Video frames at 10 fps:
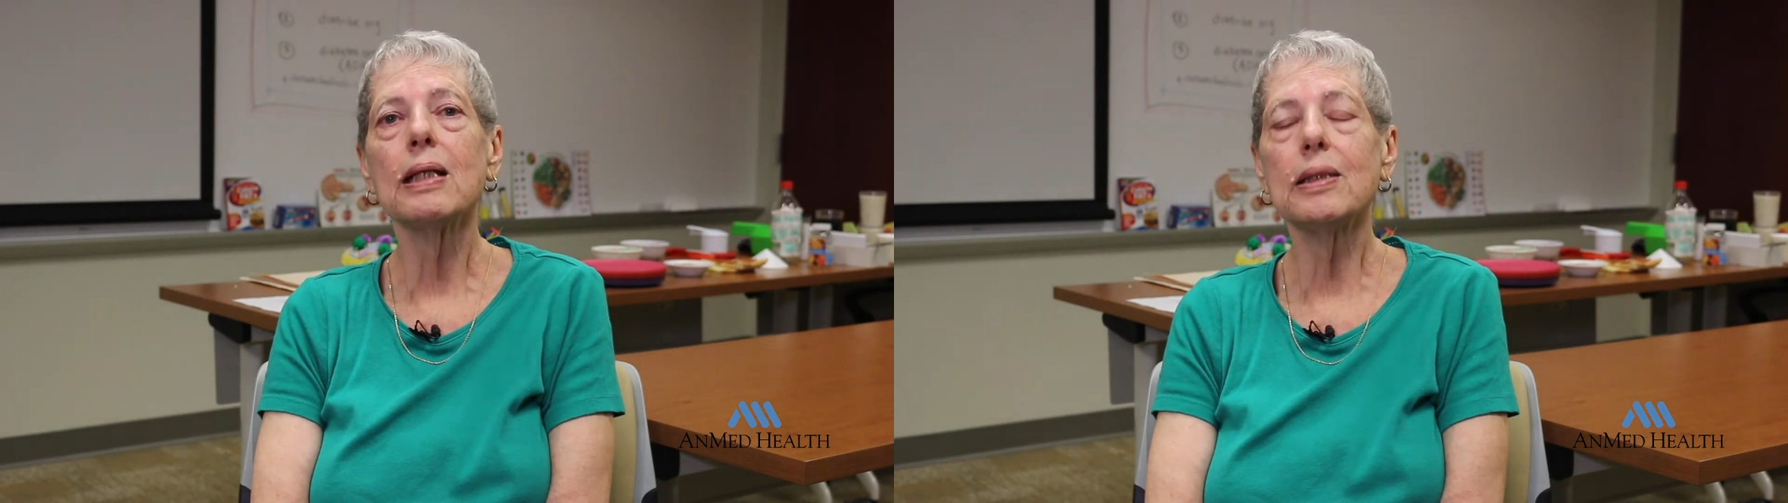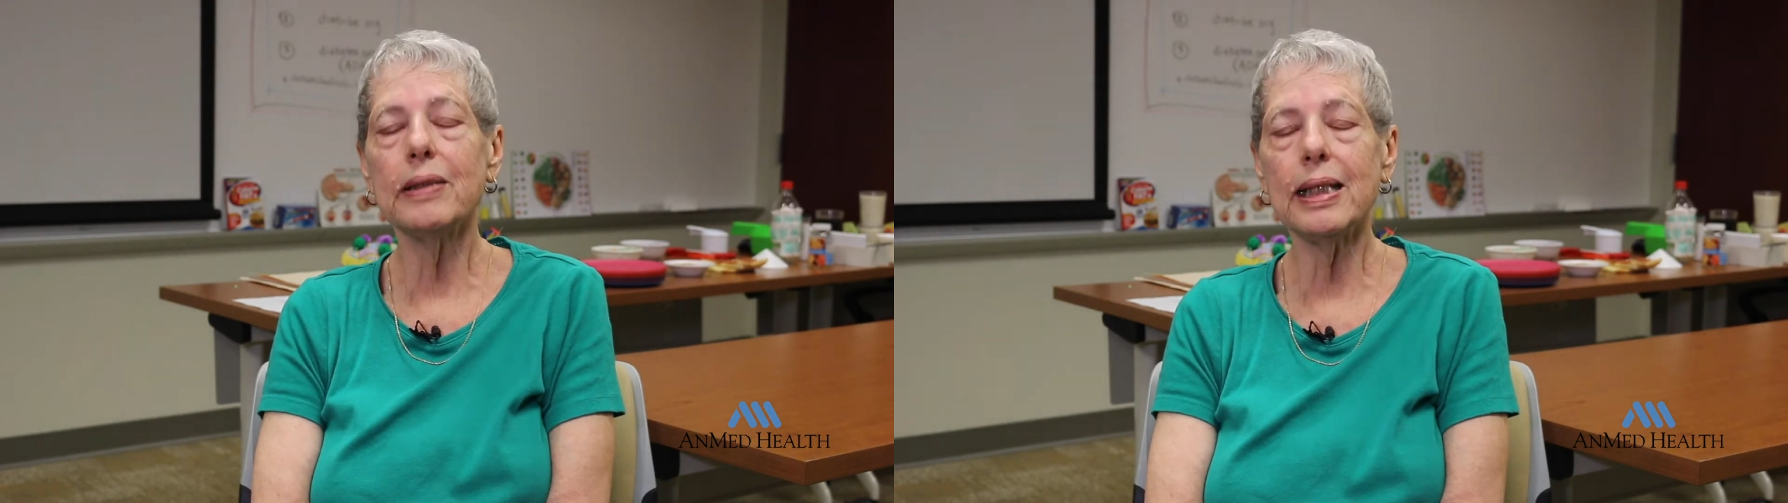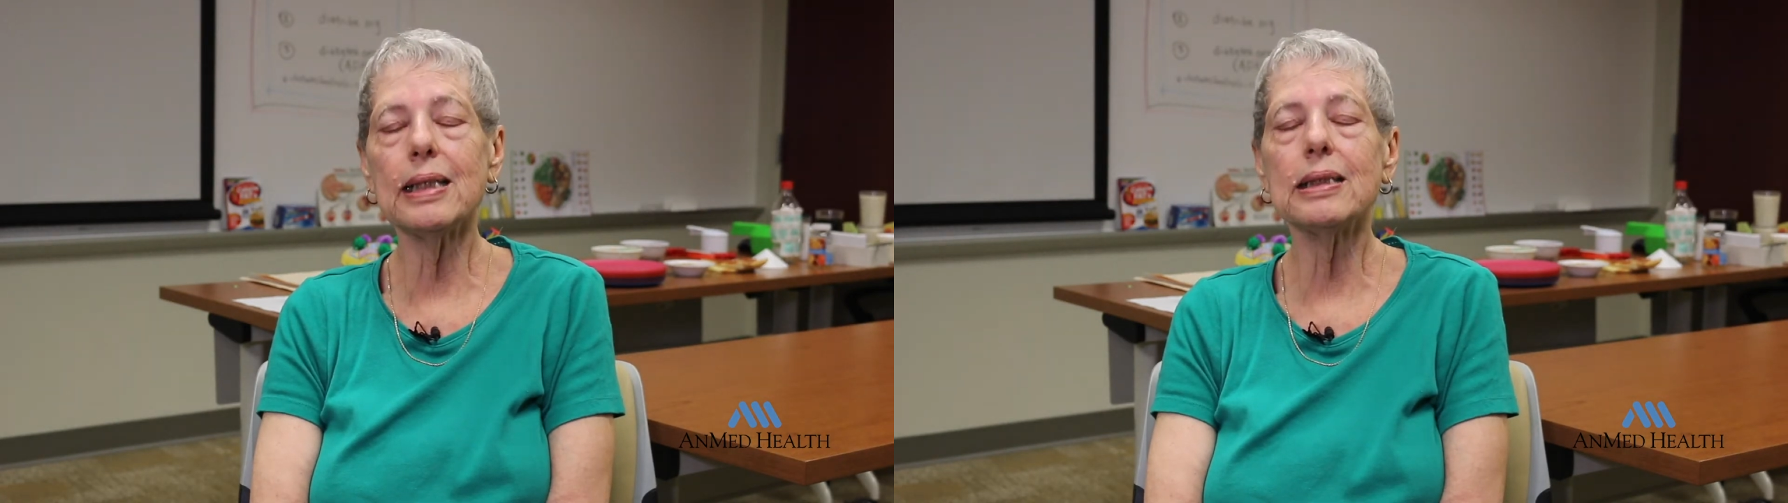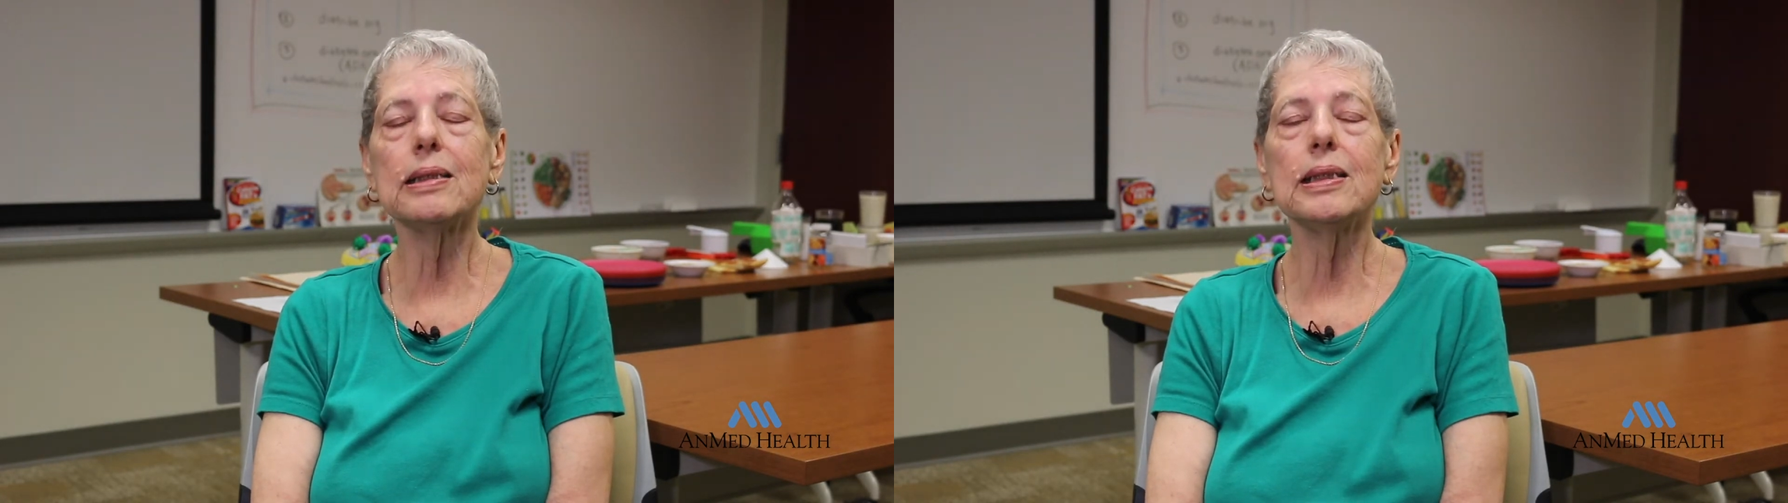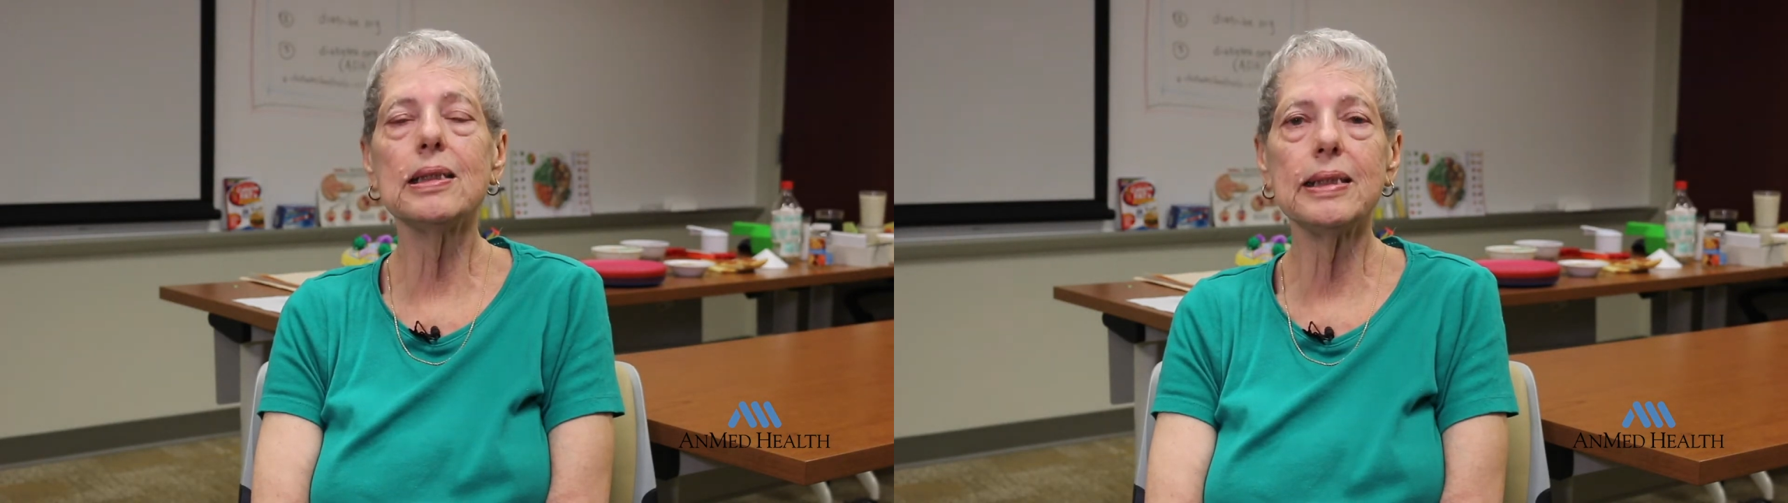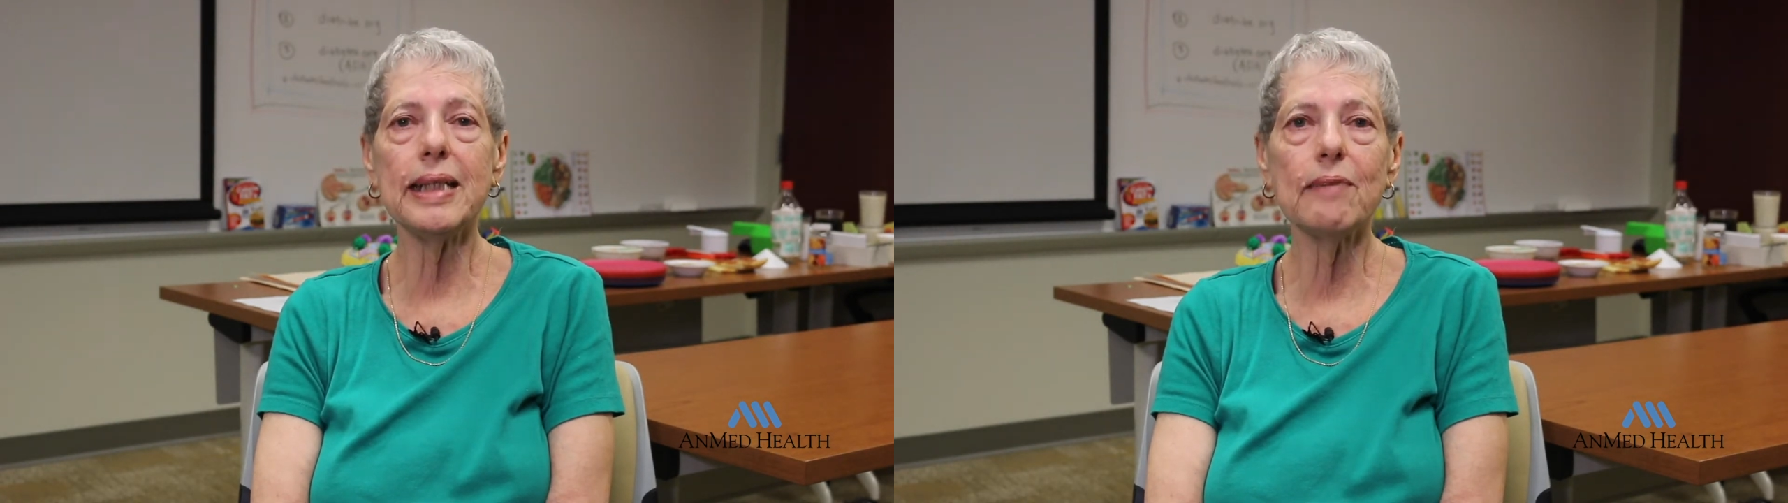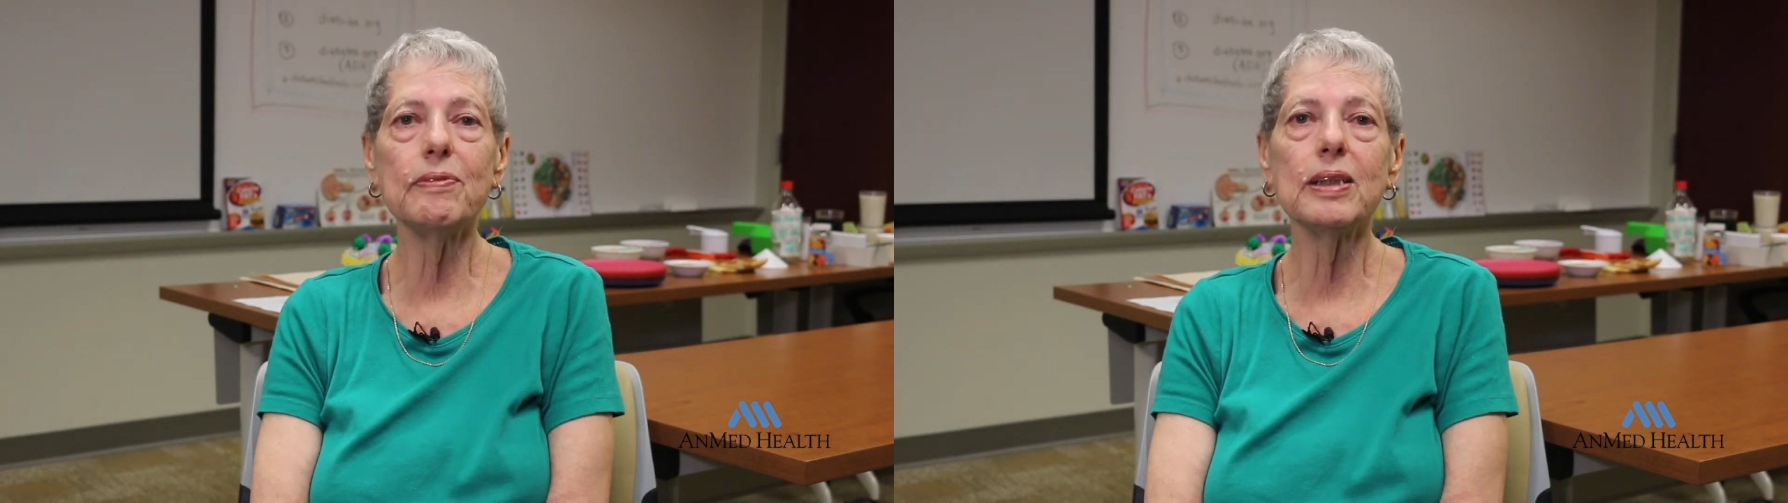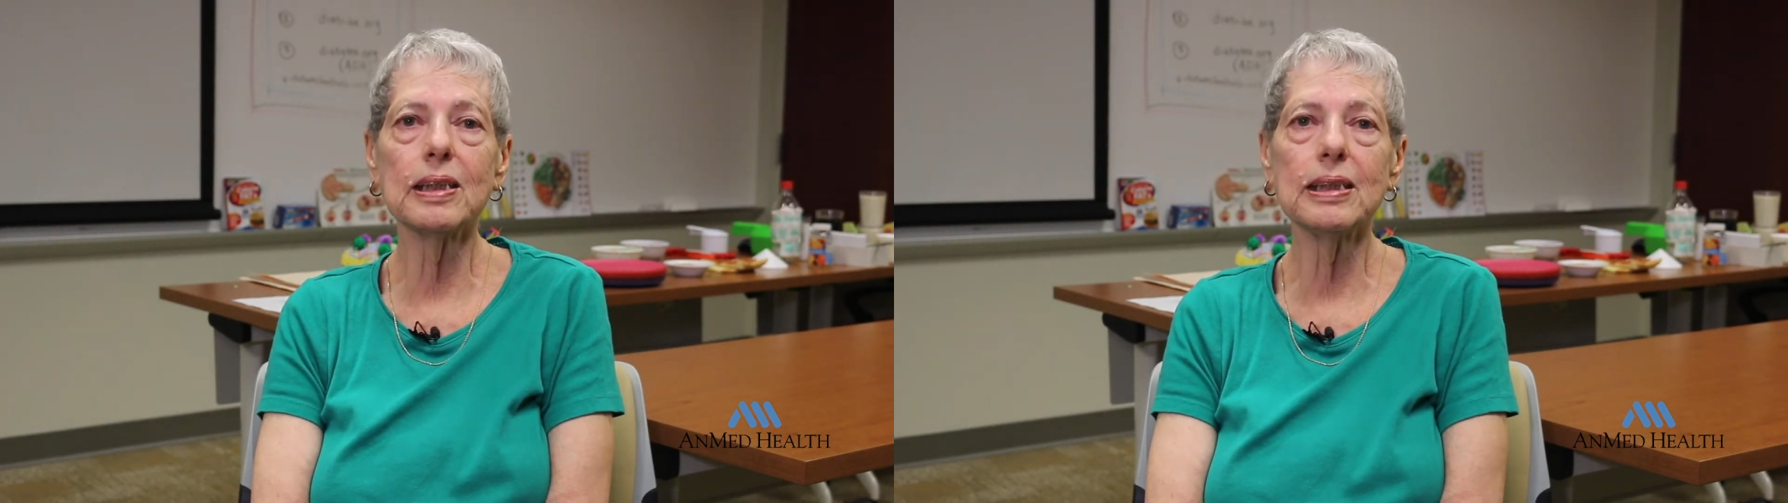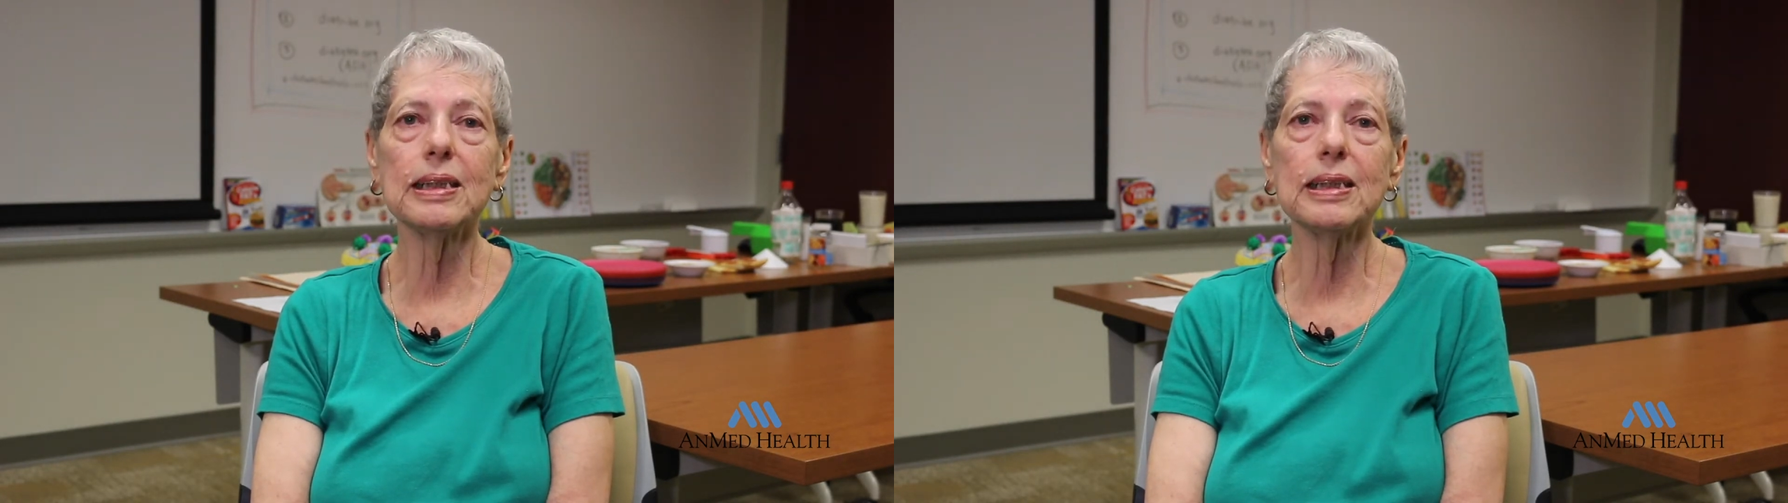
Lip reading: So yes, this definitely